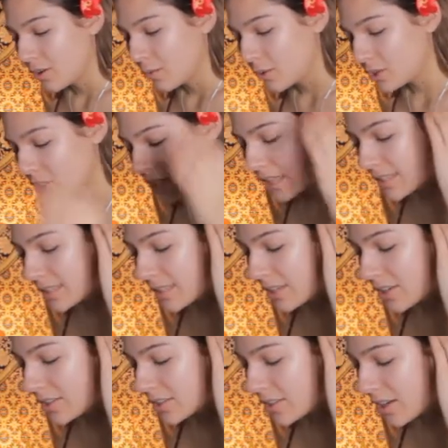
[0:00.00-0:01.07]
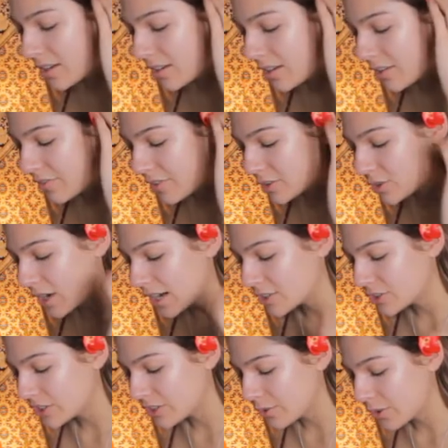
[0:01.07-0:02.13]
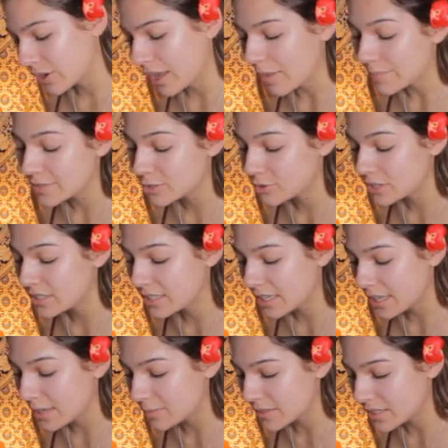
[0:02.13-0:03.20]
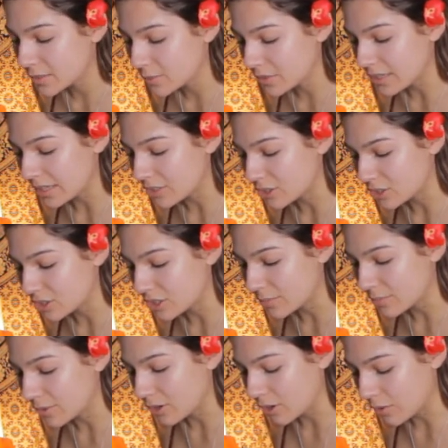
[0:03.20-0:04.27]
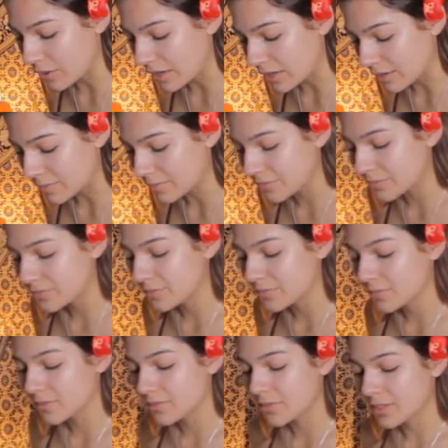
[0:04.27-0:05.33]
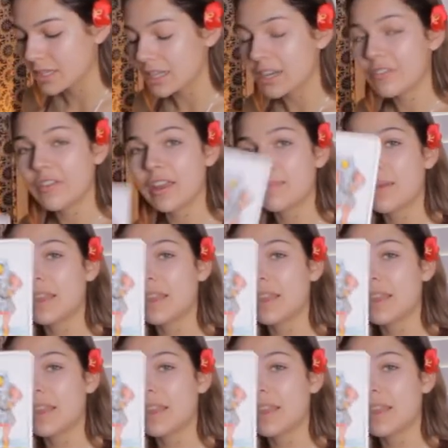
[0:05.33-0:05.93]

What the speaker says: which says there is not enough attraction or chemistry to keep this relationship going. Clarified